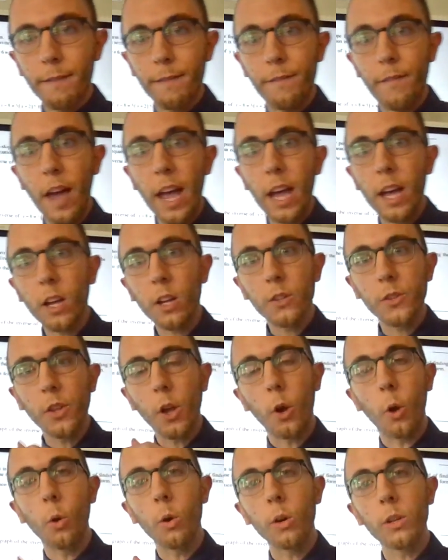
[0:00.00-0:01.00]
fails the
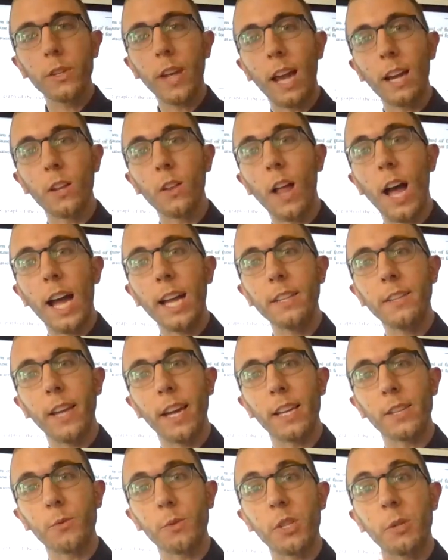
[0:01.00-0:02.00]
horizontal line
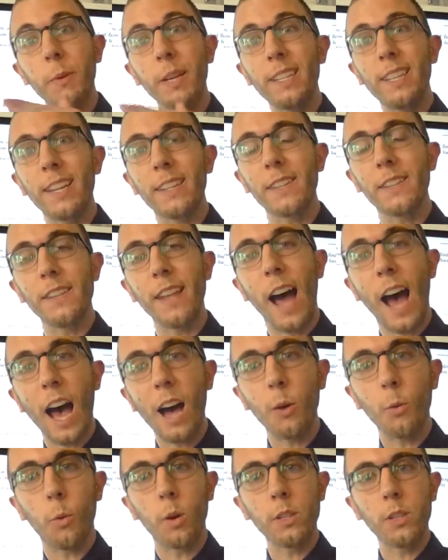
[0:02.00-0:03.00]
test, which means it's
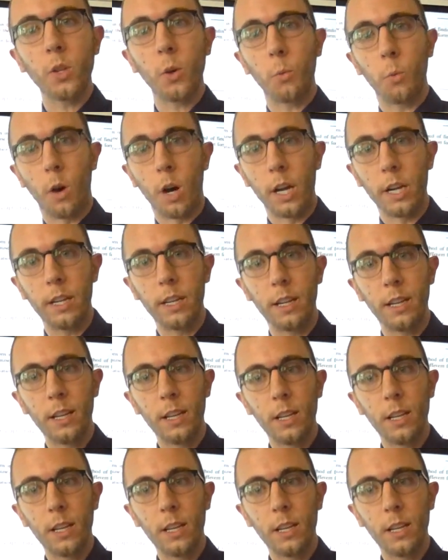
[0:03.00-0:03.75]
not 1-to-1,